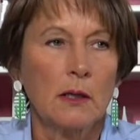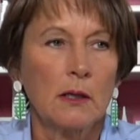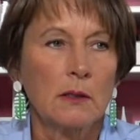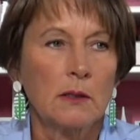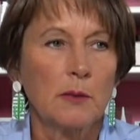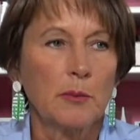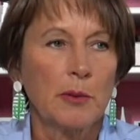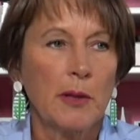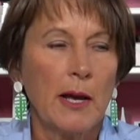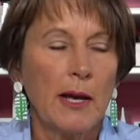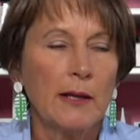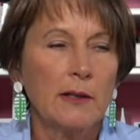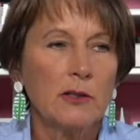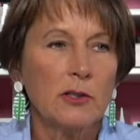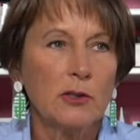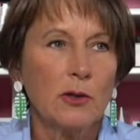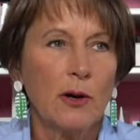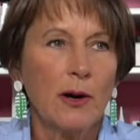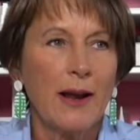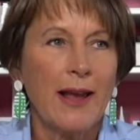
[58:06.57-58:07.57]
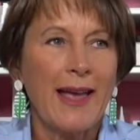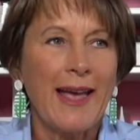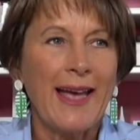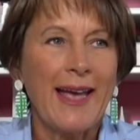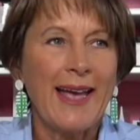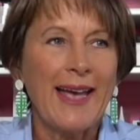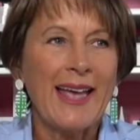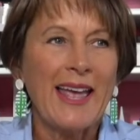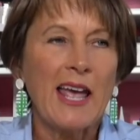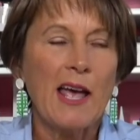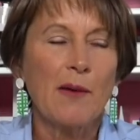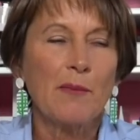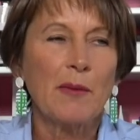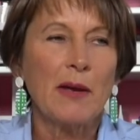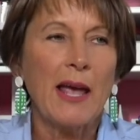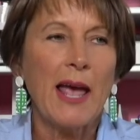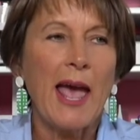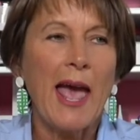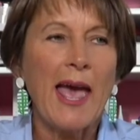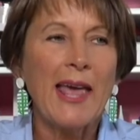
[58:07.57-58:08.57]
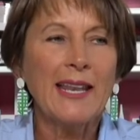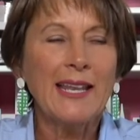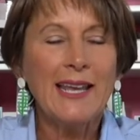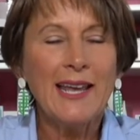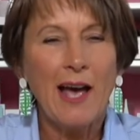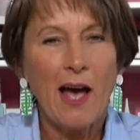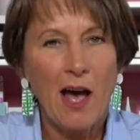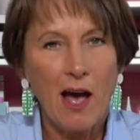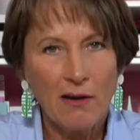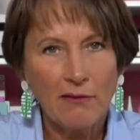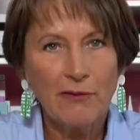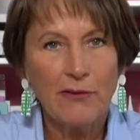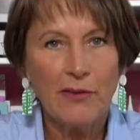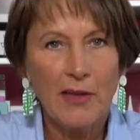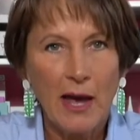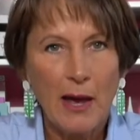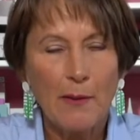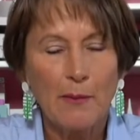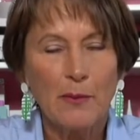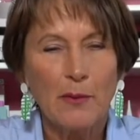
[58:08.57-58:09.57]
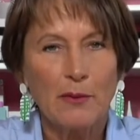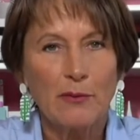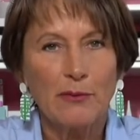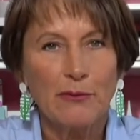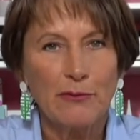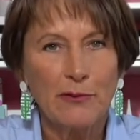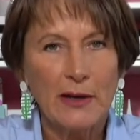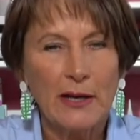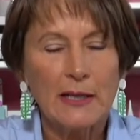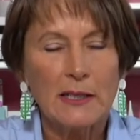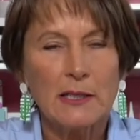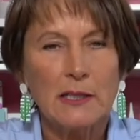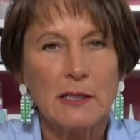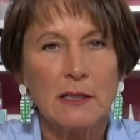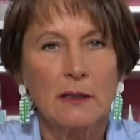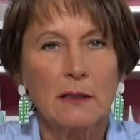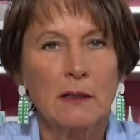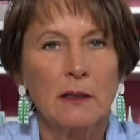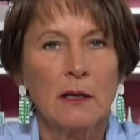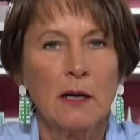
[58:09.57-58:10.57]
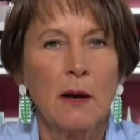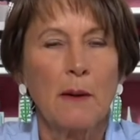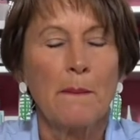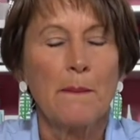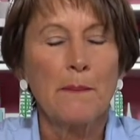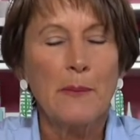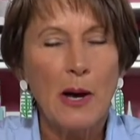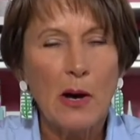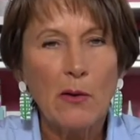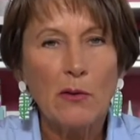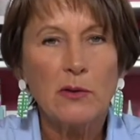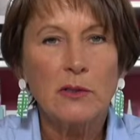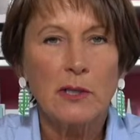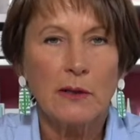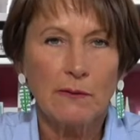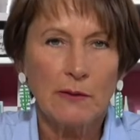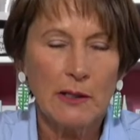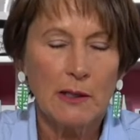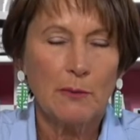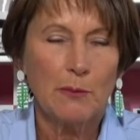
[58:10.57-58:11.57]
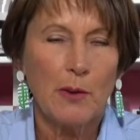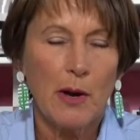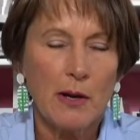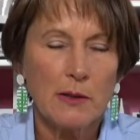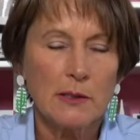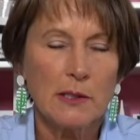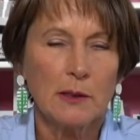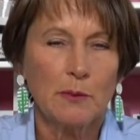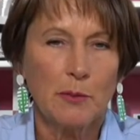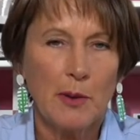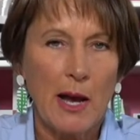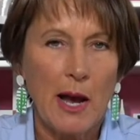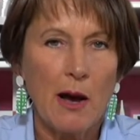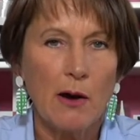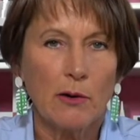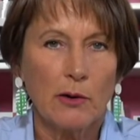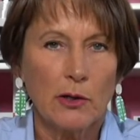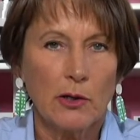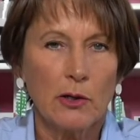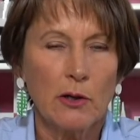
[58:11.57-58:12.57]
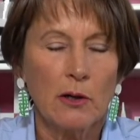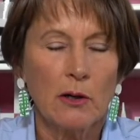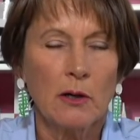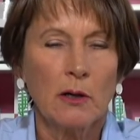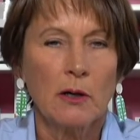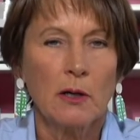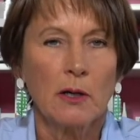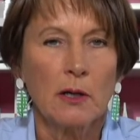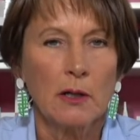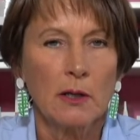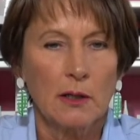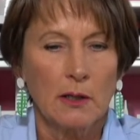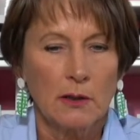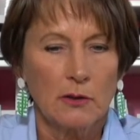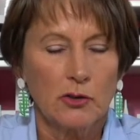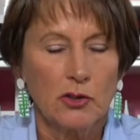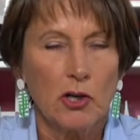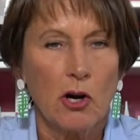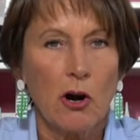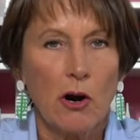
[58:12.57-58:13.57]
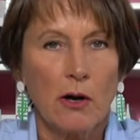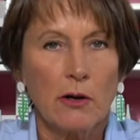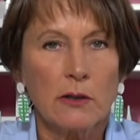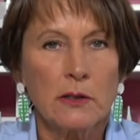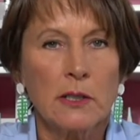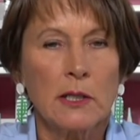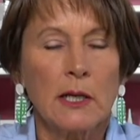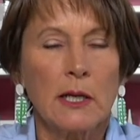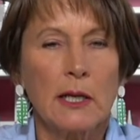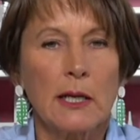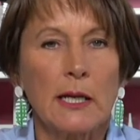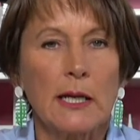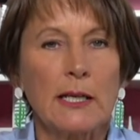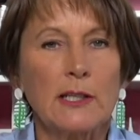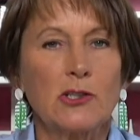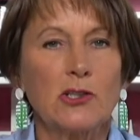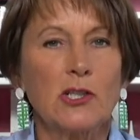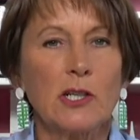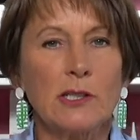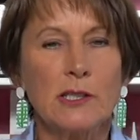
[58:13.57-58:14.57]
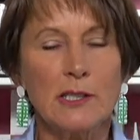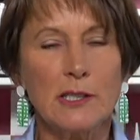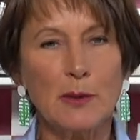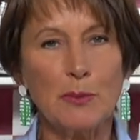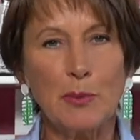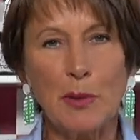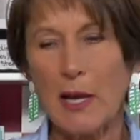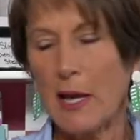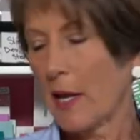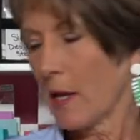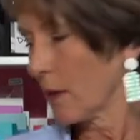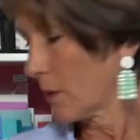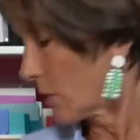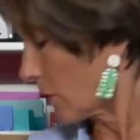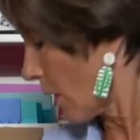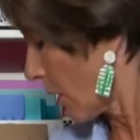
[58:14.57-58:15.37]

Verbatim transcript: Supply and store um, any of them fit most of the embossing powder jars. It just depends